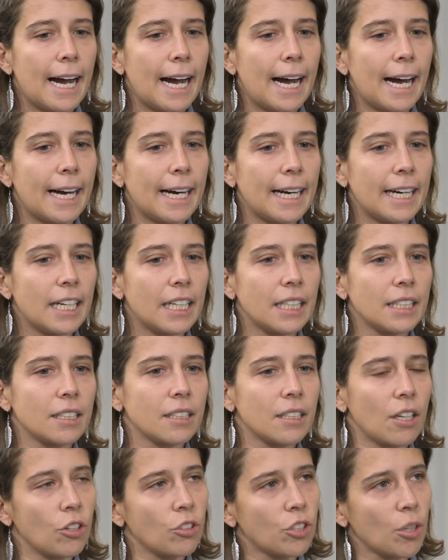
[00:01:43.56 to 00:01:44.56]

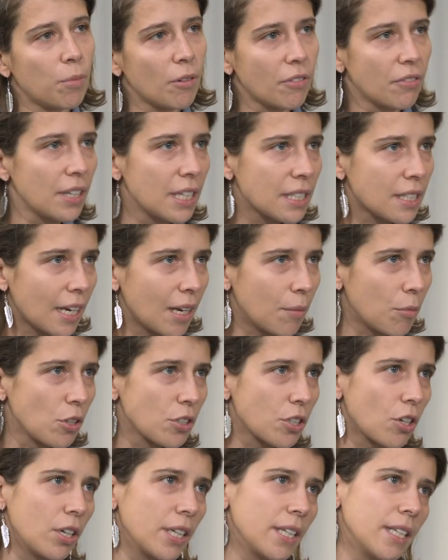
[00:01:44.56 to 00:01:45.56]
And on top of this, I am
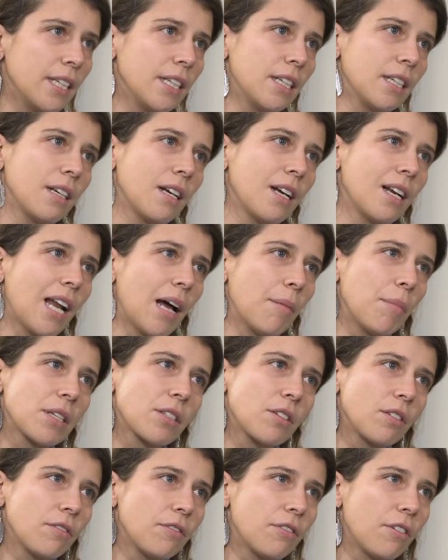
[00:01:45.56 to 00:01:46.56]
also leading
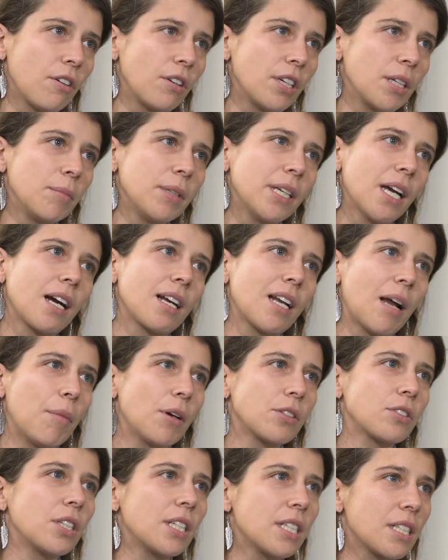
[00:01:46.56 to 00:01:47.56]
Glamazon for EMEA.
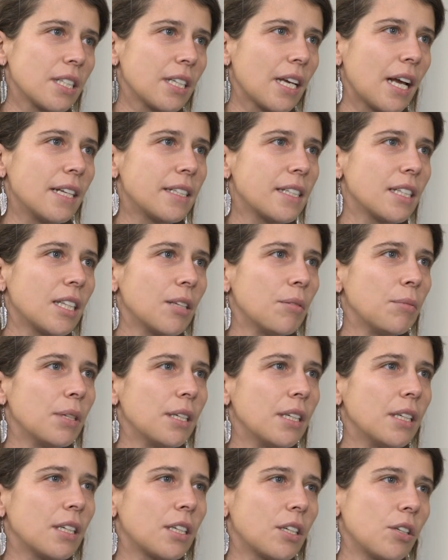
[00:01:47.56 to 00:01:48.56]
Glamazon is the
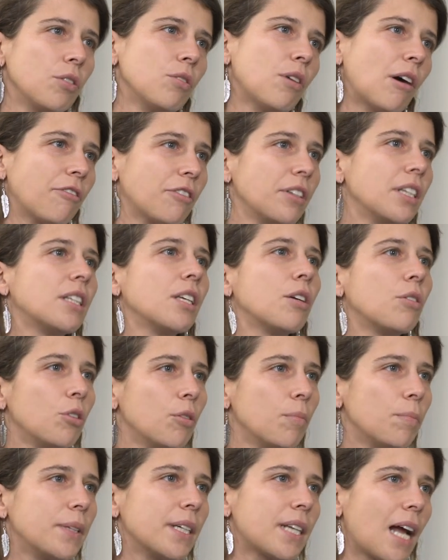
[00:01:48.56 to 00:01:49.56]
LGBTQ affinity
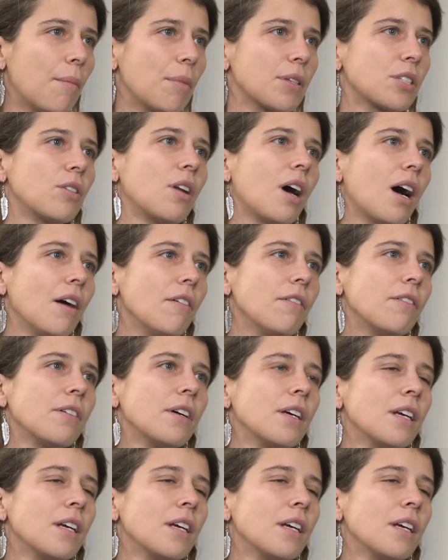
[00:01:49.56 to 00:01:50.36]
group that Amazon have.